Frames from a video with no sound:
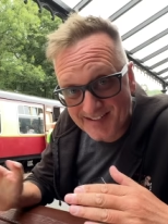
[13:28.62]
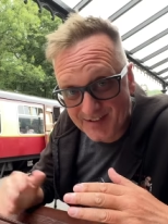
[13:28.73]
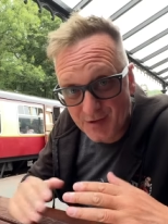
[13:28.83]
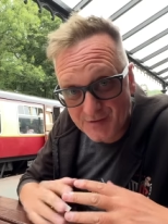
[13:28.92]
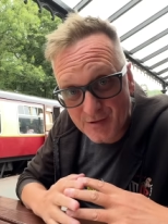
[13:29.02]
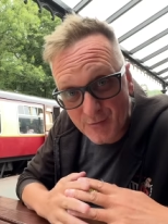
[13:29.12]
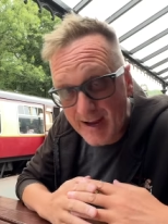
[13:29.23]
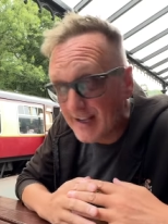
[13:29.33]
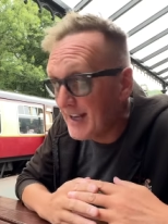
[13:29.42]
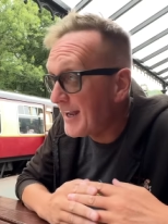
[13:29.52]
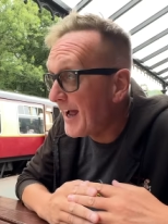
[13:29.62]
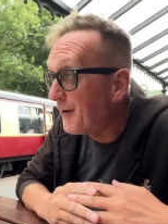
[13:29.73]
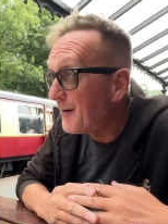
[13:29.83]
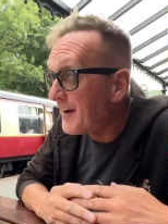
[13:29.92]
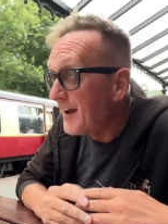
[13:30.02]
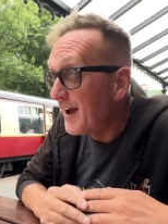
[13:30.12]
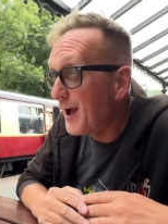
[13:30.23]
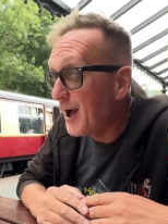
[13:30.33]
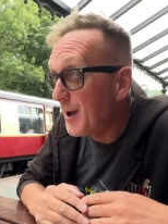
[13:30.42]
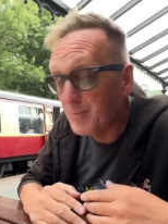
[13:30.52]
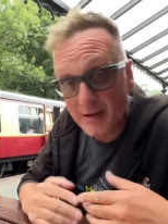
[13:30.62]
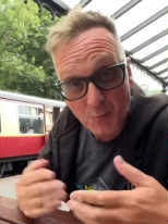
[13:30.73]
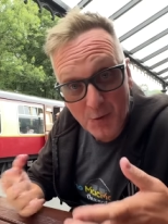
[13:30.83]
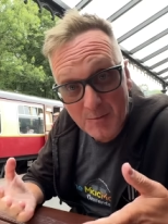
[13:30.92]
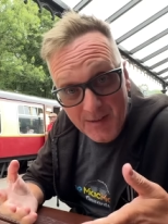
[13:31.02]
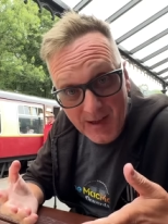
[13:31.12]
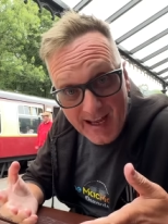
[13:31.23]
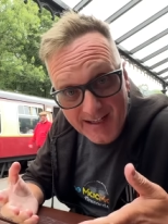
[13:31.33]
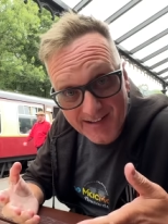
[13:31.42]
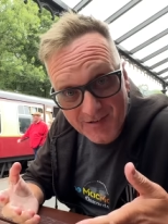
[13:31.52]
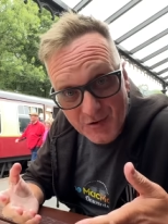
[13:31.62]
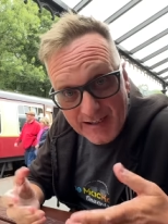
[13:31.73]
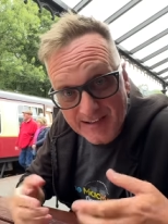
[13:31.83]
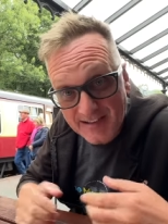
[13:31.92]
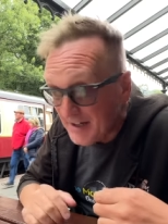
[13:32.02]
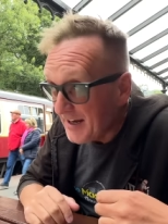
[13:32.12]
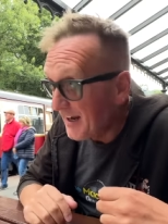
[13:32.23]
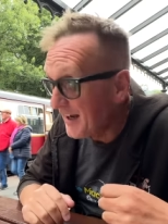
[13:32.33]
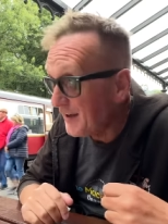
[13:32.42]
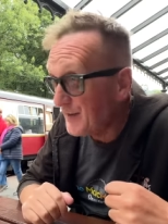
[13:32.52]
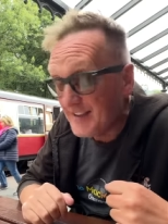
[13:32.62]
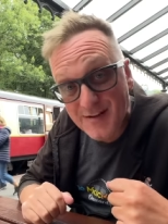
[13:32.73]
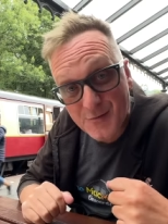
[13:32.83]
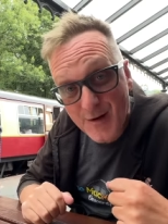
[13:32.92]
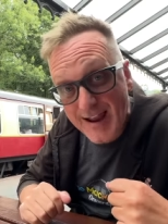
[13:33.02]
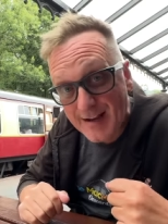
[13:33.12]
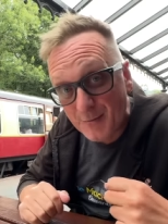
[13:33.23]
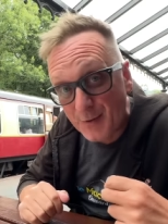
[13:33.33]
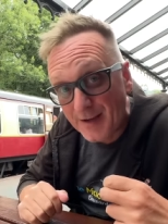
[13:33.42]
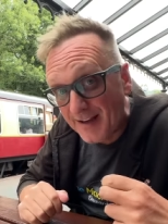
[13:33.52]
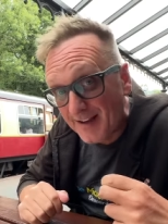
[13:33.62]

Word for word: started raining now, uh, but it wouldn't be the Lake District uh, if it didn't rain, would it?